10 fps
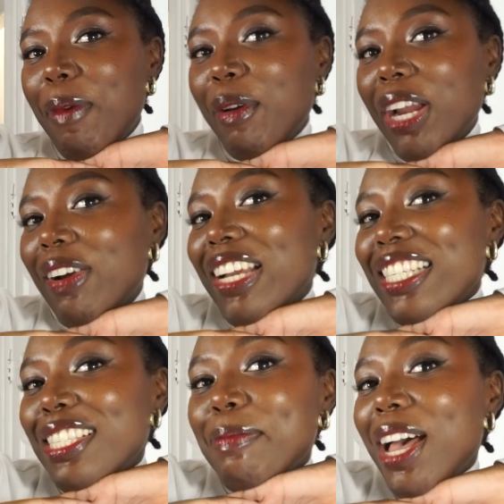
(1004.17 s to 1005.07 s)
a Merry
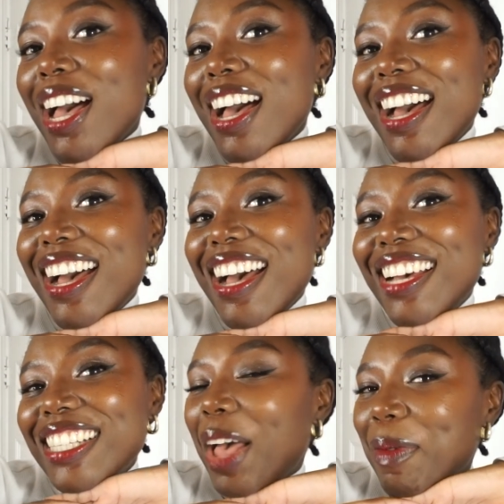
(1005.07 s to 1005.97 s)

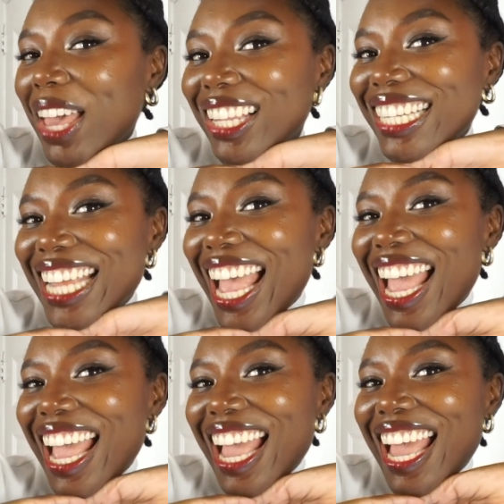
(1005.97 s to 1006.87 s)
Christmas, Happy
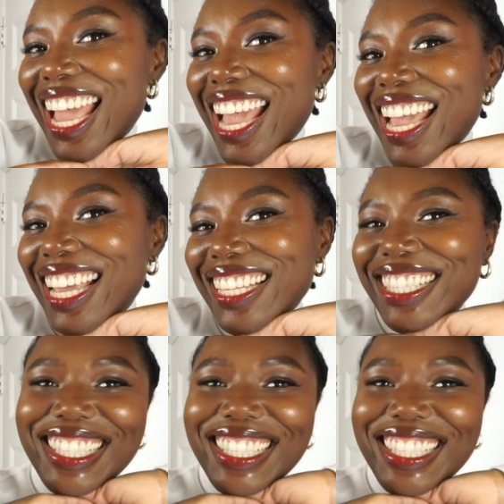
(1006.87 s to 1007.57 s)
Holidays,